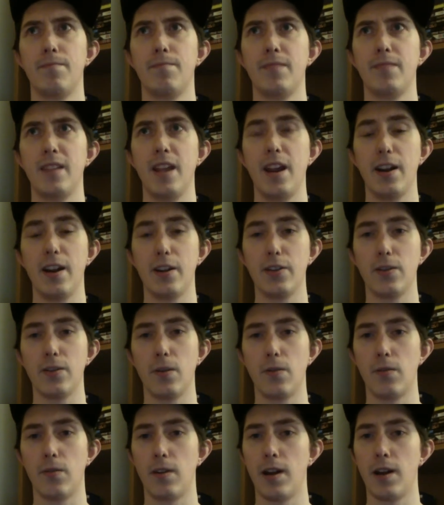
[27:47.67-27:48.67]
in its own
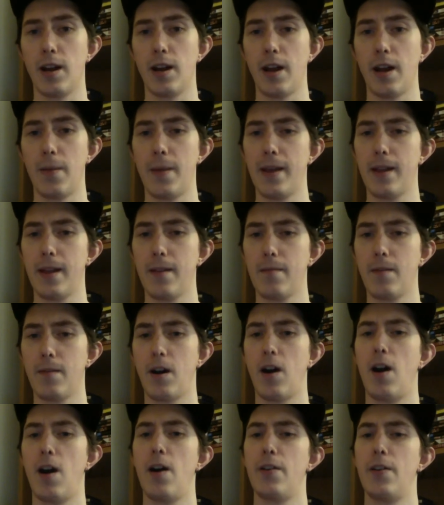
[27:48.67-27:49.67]
right. I think it
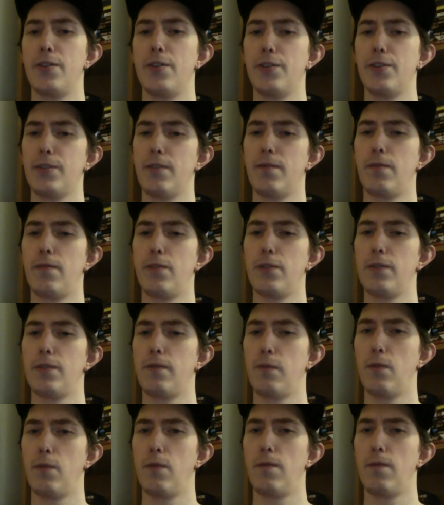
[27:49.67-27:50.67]
honors the first
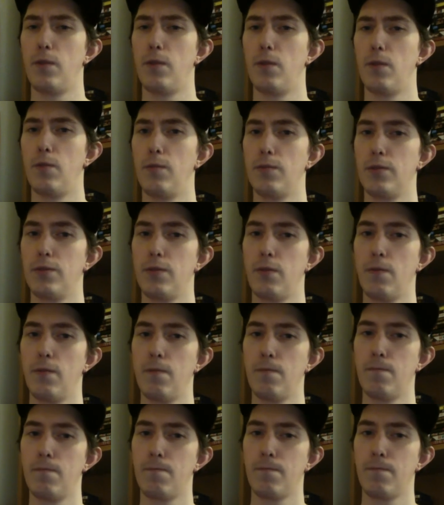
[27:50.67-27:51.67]
four films
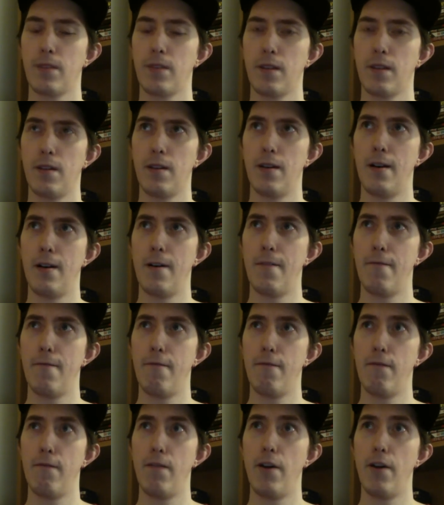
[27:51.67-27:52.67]
uh,
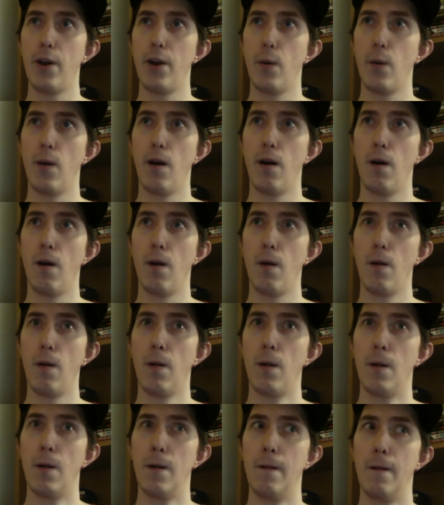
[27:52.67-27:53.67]
very well.
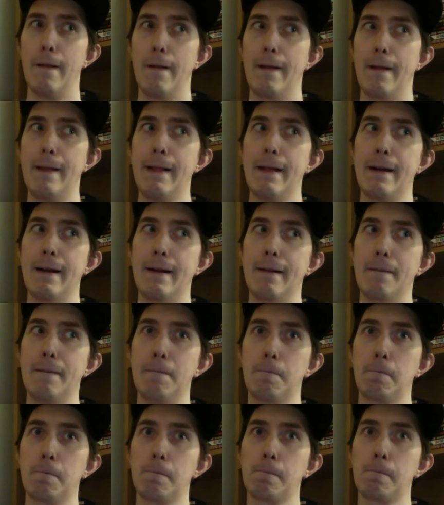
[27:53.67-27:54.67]
Um,
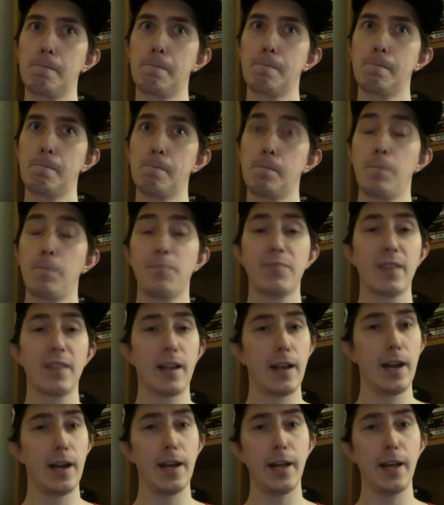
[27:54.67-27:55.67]

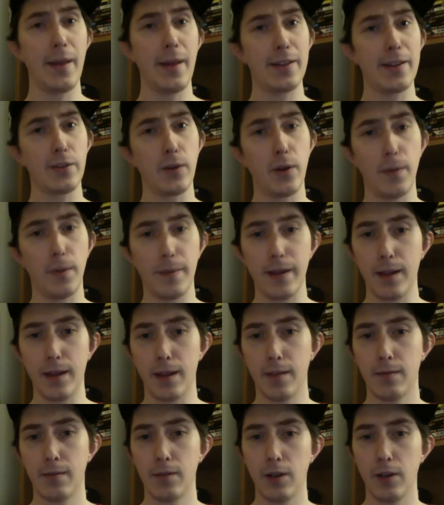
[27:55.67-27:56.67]
and again, that's all me.
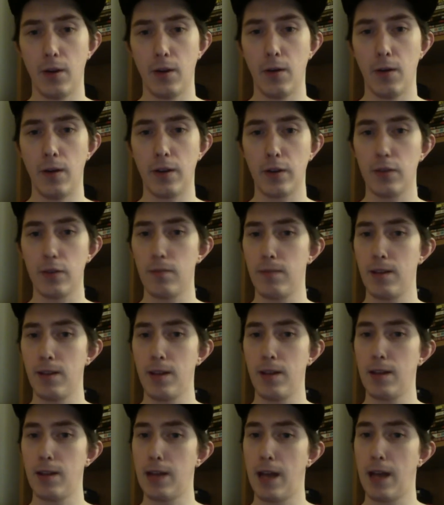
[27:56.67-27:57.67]
You know, it could
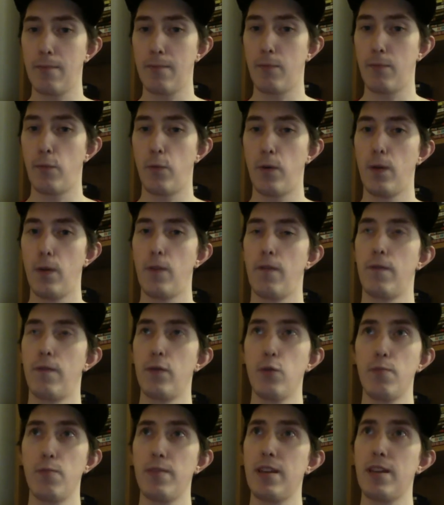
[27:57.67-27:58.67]
be I'm one of the few
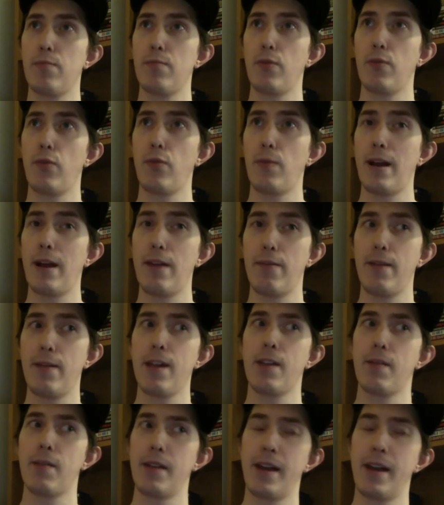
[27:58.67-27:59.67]
people who might
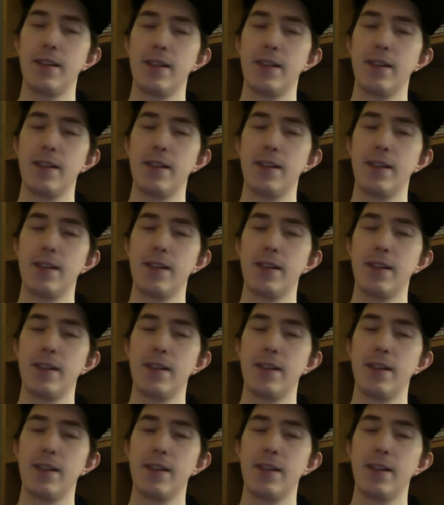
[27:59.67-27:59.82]
think that.